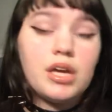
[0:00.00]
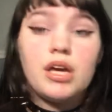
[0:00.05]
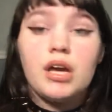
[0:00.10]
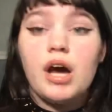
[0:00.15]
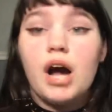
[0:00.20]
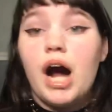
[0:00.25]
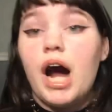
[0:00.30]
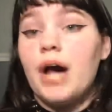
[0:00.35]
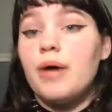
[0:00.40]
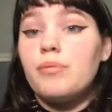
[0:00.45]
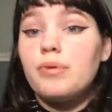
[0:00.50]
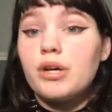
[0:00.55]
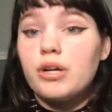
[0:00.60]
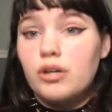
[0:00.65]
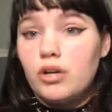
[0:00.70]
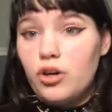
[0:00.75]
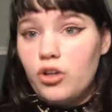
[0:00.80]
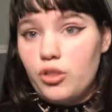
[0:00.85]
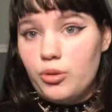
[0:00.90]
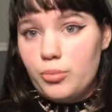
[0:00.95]
I wouldn't
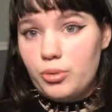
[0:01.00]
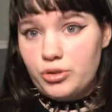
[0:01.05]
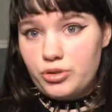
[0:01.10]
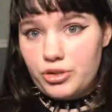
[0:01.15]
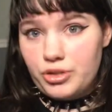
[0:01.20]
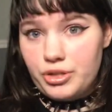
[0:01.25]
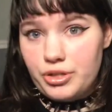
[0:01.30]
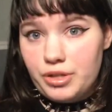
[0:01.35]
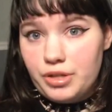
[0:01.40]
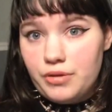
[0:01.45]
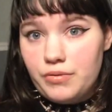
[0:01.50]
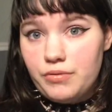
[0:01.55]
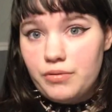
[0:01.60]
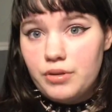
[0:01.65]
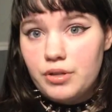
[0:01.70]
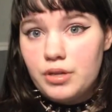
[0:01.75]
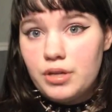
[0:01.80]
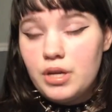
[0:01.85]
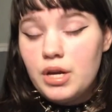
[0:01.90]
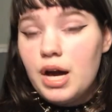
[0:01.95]
call them alternative.
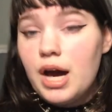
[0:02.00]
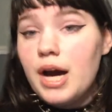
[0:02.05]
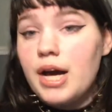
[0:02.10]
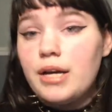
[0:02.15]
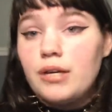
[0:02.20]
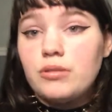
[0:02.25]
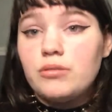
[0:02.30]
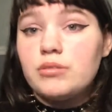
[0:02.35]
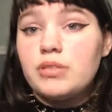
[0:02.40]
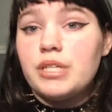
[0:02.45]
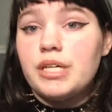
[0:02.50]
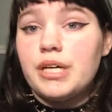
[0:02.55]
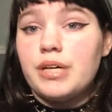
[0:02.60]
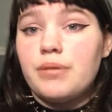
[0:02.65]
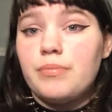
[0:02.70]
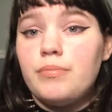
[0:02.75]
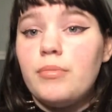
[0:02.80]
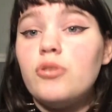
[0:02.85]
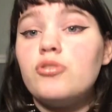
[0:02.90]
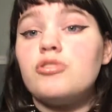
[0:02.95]
I don't think
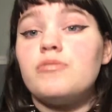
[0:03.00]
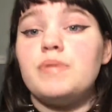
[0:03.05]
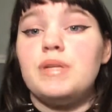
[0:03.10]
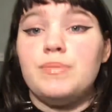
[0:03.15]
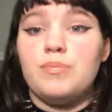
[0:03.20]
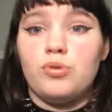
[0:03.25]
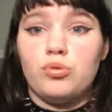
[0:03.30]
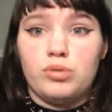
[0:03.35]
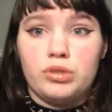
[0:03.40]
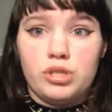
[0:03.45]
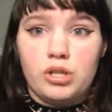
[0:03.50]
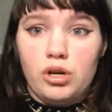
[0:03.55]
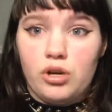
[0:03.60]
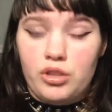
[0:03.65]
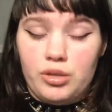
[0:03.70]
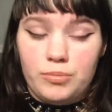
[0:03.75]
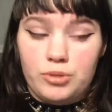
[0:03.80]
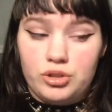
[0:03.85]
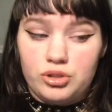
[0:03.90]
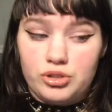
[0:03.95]
most people would call
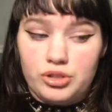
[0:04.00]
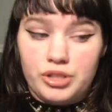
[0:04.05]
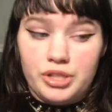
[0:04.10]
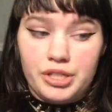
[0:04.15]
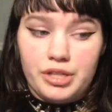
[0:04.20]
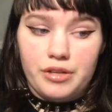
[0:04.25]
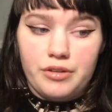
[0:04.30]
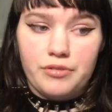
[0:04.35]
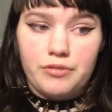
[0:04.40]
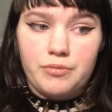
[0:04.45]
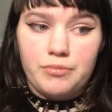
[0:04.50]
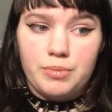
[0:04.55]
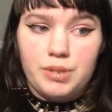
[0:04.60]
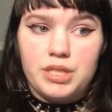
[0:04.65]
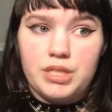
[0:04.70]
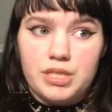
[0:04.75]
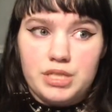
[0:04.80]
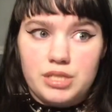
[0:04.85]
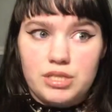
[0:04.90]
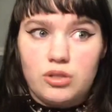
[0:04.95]
them alternative,
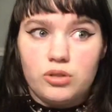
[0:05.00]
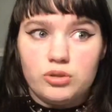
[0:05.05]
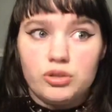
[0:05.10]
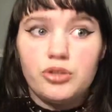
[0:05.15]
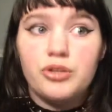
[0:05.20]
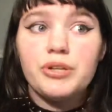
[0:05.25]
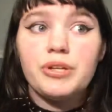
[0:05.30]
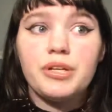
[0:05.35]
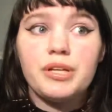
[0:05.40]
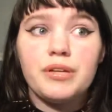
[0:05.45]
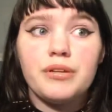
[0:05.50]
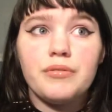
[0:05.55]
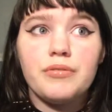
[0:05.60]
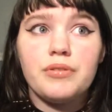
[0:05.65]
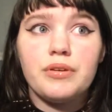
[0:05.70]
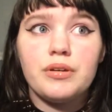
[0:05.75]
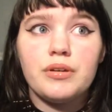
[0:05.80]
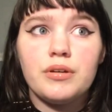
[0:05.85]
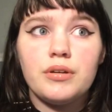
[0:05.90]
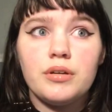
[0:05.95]
because alternative,
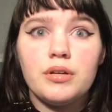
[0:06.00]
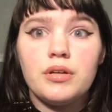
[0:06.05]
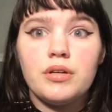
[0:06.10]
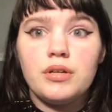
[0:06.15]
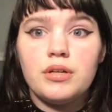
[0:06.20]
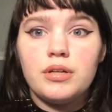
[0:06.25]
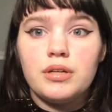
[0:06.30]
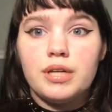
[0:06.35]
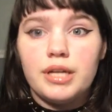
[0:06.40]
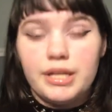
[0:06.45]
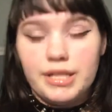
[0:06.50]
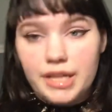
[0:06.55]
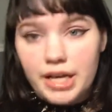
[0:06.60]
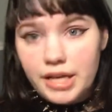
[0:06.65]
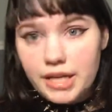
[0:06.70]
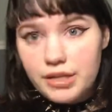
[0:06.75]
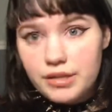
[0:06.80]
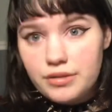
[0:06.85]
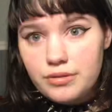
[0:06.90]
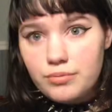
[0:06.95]

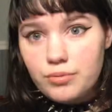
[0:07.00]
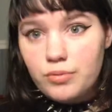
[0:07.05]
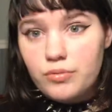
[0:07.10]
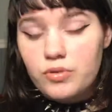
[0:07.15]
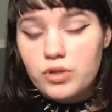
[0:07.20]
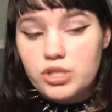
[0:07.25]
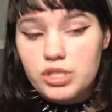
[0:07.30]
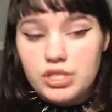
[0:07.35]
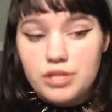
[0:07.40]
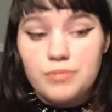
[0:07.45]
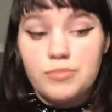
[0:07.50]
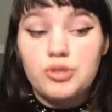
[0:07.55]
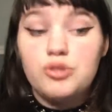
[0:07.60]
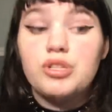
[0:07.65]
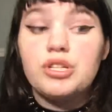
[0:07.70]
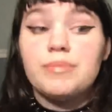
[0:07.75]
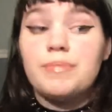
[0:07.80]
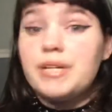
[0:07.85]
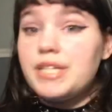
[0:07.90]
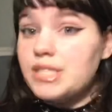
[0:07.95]
again, refers to
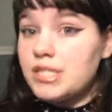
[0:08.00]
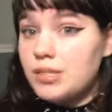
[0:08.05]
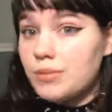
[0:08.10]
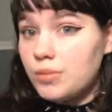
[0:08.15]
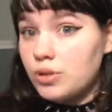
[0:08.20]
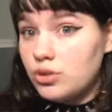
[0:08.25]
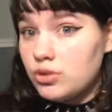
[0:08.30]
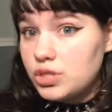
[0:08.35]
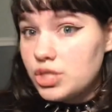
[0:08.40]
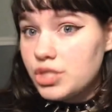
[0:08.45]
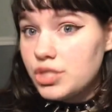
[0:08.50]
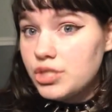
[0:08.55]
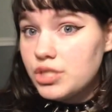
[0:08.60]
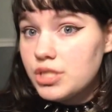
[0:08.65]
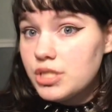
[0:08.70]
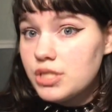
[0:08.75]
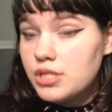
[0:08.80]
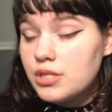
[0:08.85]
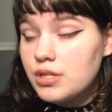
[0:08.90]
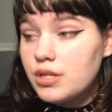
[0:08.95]
music-based
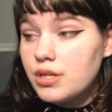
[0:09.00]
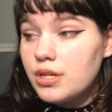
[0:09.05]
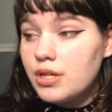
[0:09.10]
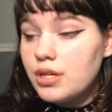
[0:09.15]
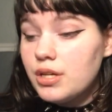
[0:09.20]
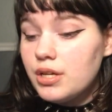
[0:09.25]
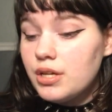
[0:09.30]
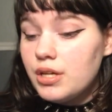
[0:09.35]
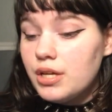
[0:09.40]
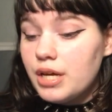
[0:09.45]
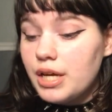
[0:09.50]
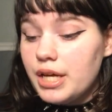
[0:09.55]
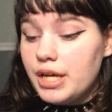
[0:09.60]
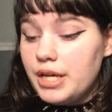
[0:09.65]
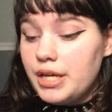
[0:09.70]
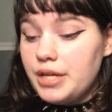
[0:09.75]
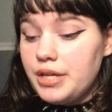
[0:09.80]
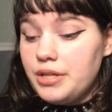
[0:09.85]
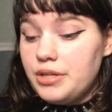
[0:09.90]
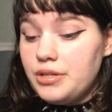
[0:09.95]
subcultures,
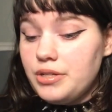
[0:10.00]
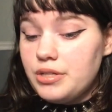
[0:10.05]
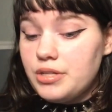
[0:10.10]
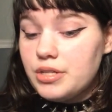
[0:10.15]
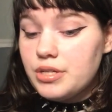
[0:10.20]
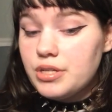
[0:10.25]
and